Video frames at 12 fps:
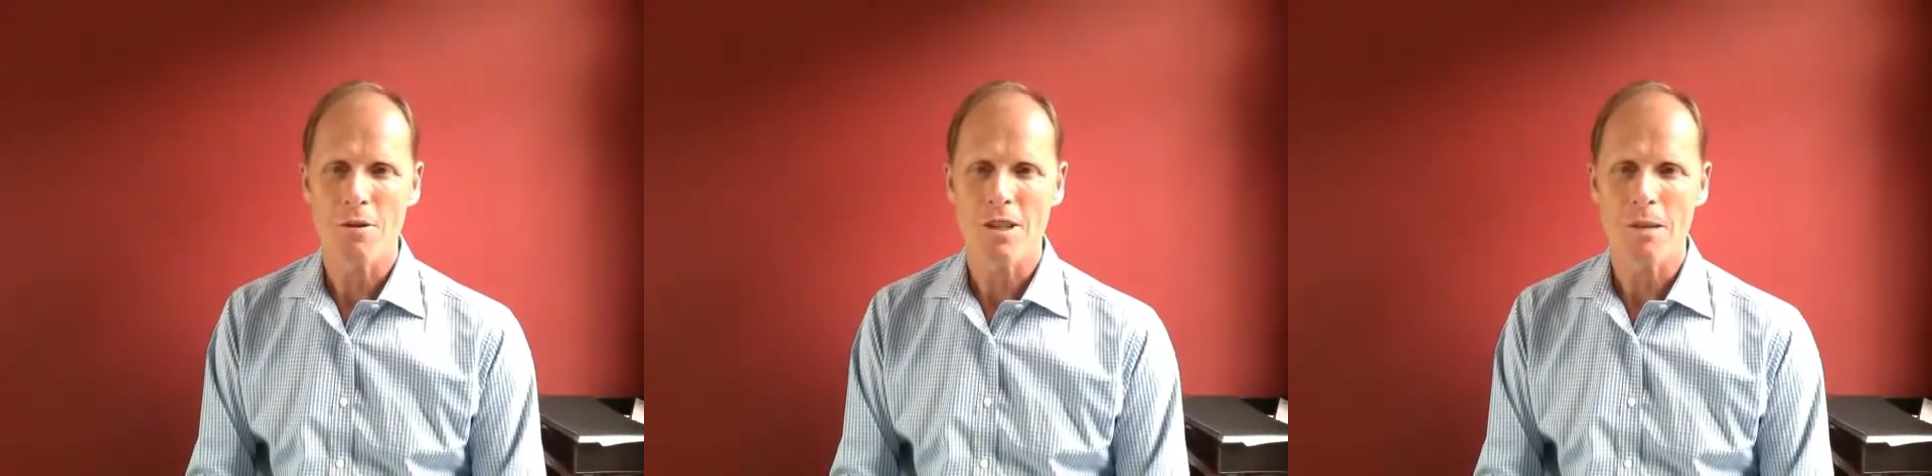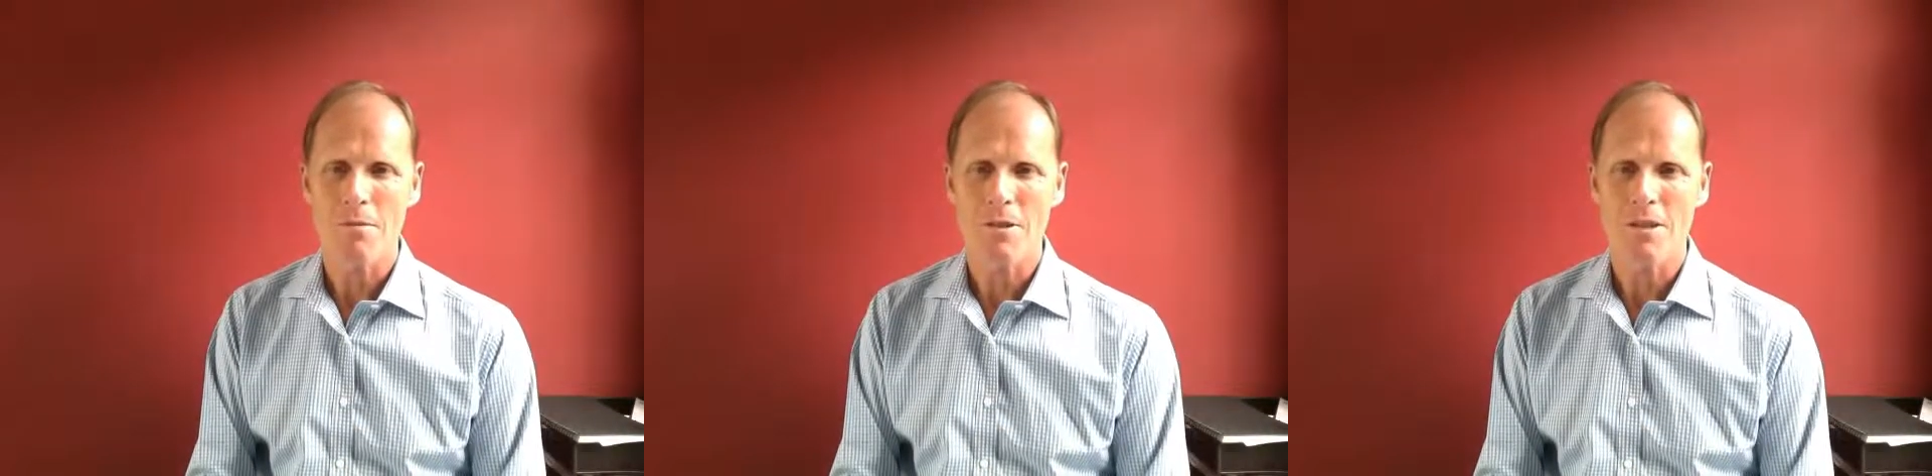
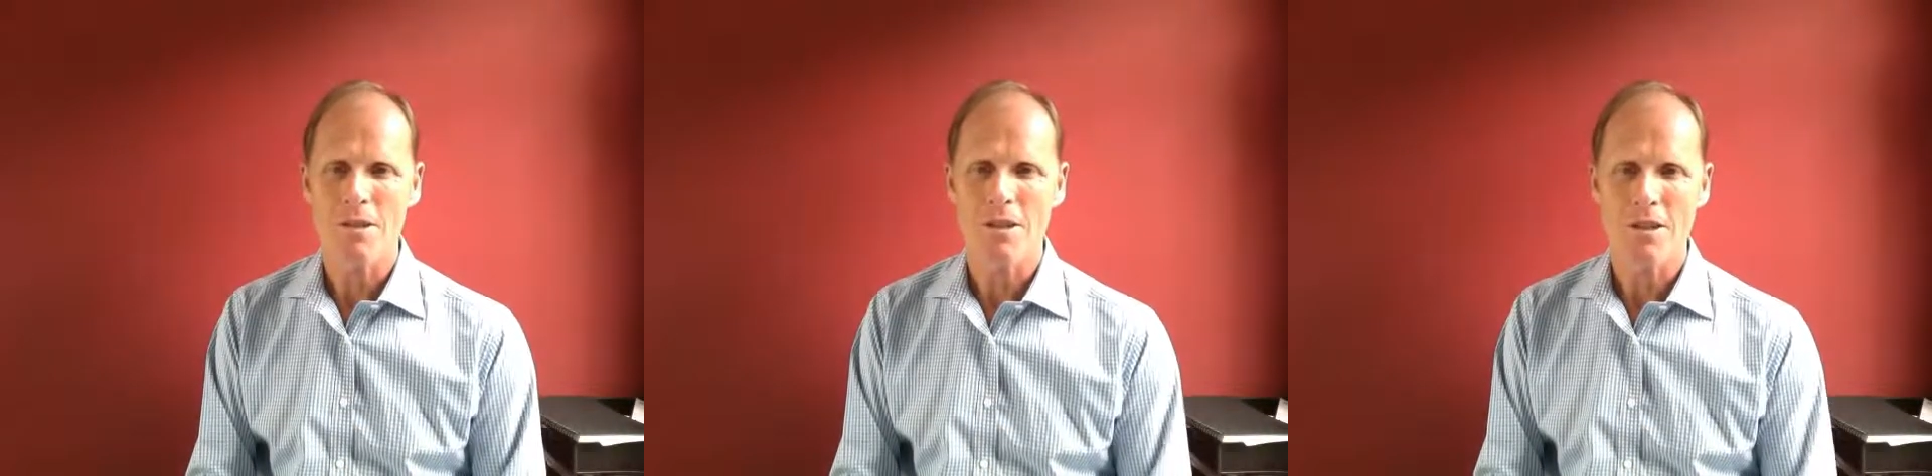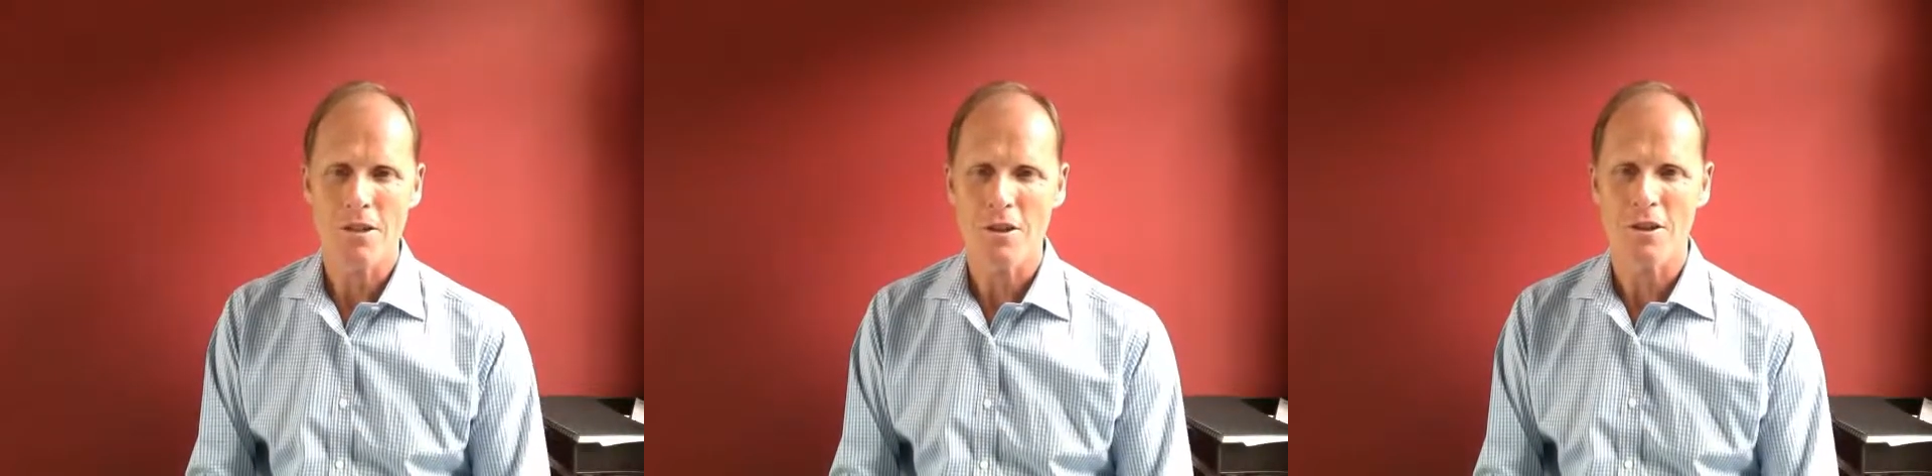substance
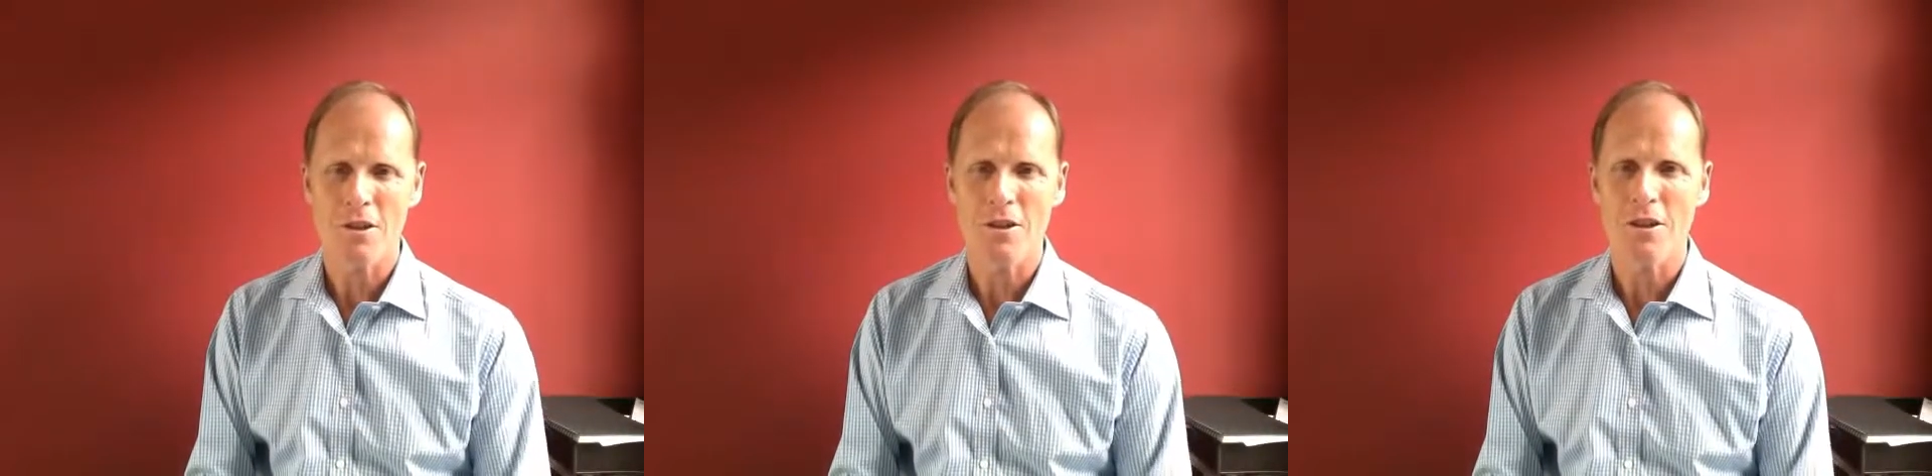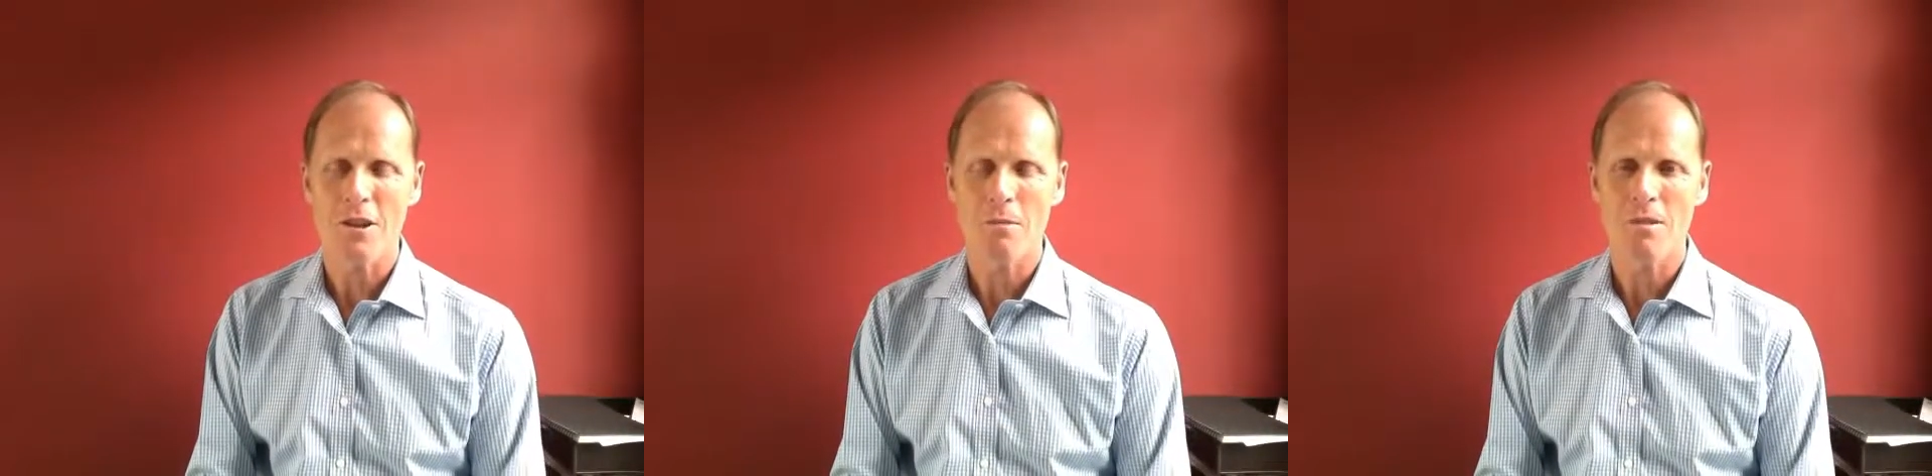in certain
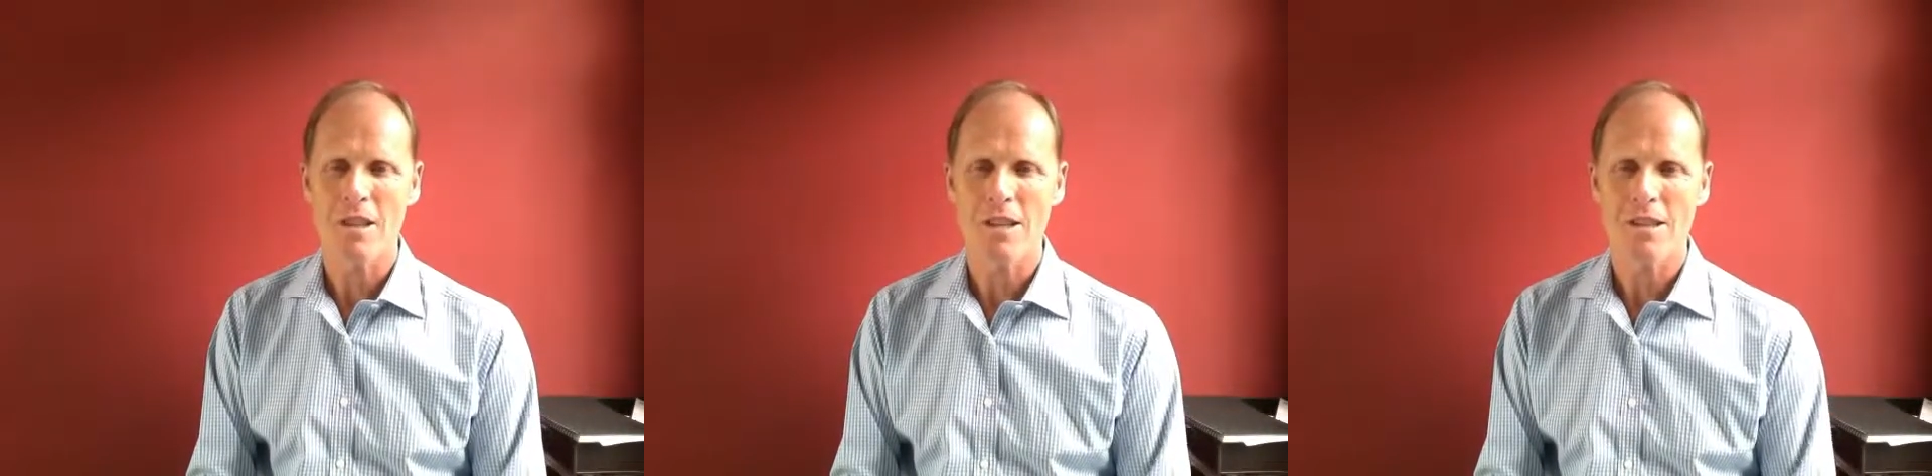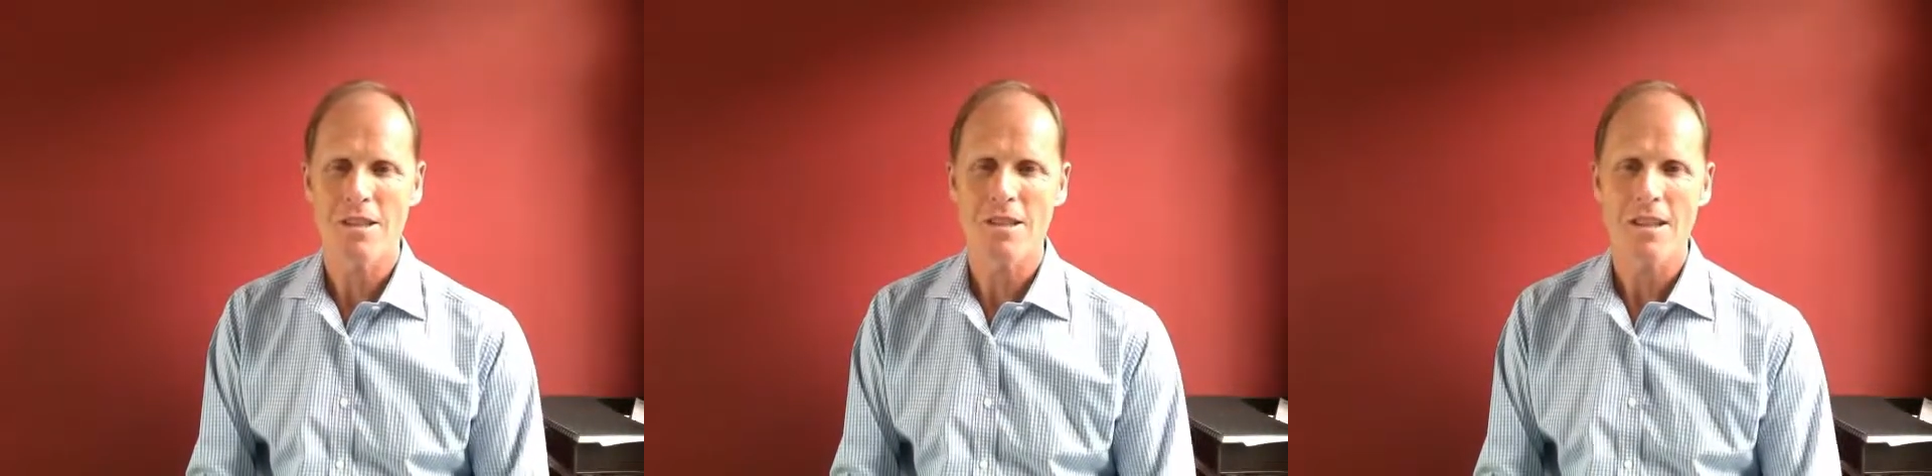
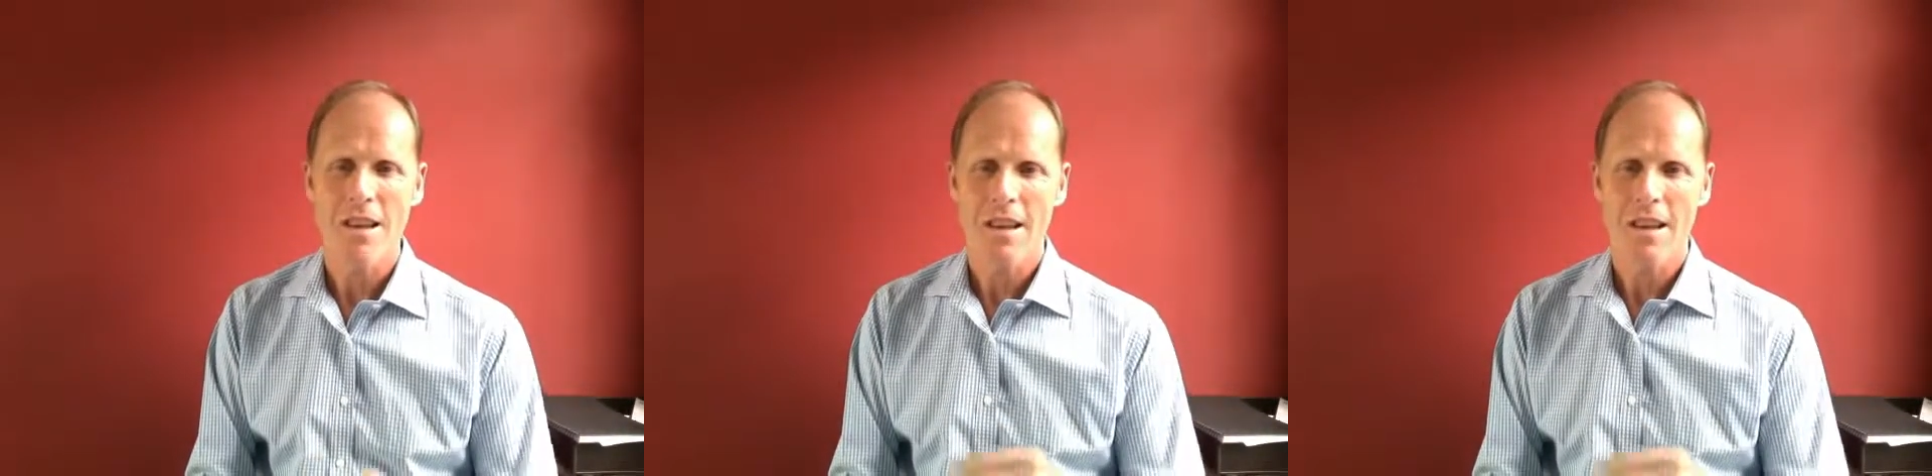circumstances,